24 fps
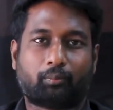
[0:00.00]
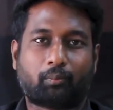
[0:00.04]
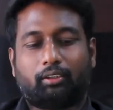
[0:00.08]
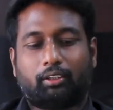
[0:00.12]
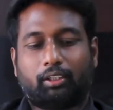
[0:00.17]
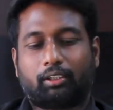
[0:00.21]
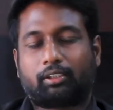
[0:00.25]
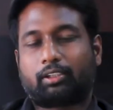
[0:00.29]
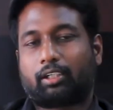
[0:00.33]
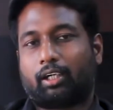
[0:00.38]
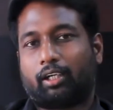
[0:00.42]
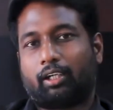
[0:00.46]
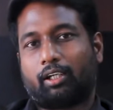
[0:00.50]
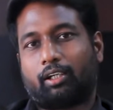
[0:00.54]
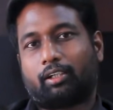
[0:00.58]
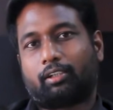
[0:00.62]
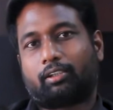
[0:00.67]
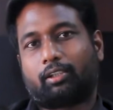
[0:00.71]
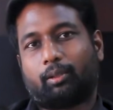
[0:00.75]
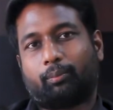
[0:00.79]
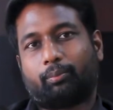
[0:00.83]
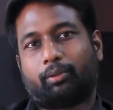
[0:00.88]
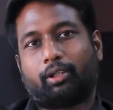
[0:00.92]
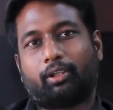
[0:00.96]
This color is
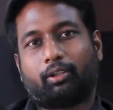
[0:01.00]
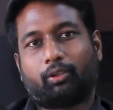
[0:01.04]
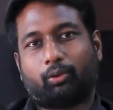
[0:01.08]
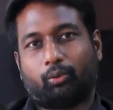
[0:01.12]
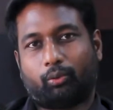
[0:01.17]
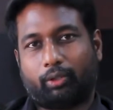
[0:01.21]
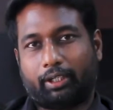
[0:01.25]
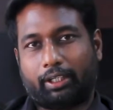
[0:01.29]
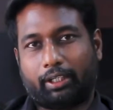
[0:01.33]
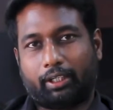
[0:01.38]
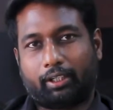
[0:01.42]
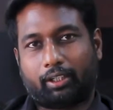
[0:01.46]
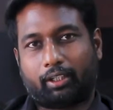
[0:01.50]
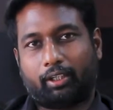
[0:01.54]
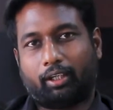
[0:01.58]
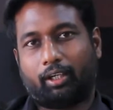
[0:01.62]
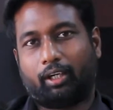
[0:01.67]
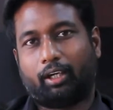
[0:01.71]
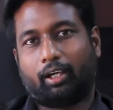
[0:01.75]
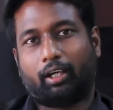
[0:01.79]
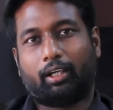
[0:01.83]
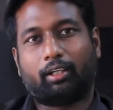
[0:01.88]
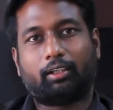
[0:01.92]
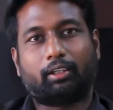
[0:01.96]
something unique,
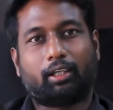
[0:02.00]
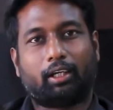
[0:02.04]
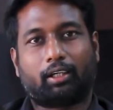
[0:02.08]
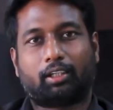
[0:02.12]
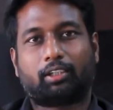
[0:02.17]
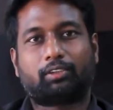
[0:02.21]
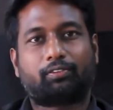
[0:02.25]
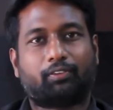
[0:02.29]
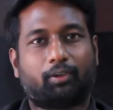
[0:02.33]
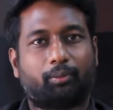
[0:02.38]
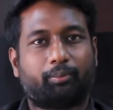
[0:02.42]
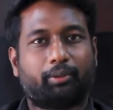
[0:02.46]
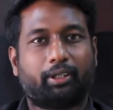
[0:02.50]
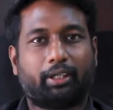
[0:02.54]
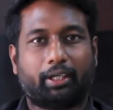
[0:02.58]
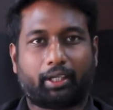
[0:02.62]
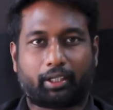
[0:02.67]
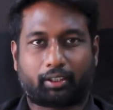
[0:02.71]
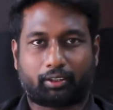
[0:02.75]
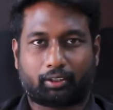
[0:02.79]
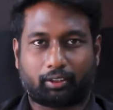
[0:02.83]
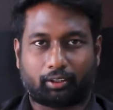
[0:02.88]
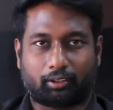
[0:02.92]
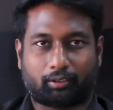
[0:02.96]
and that is from the
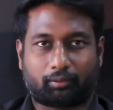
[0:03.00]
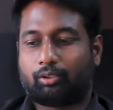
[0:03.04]
nectar.